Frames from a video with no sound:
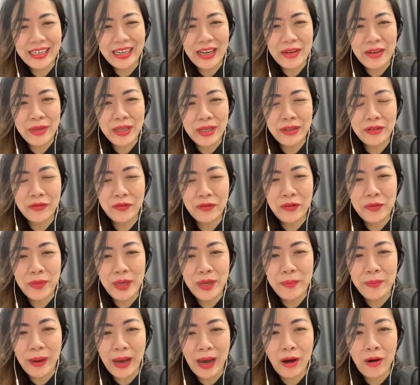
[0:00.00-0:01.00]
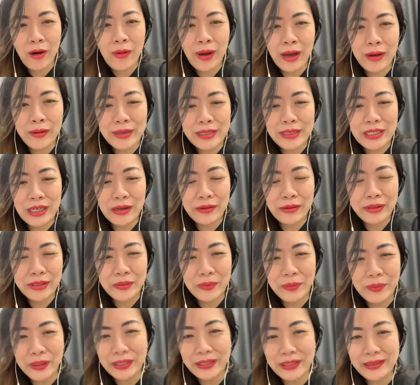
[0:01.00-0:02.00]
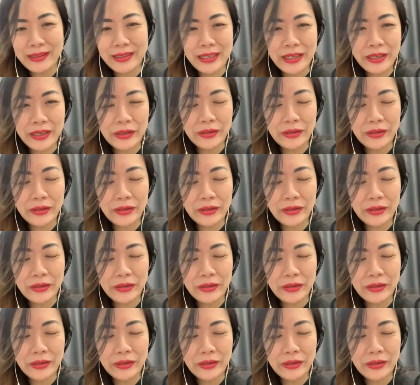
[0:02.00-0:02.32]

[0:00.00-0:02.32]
I mean, for me, powwow has always been,